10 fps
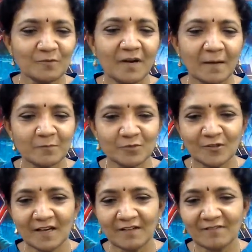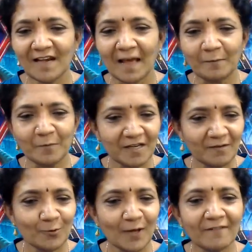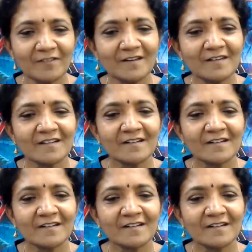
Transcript: but I'm sure every library would have it.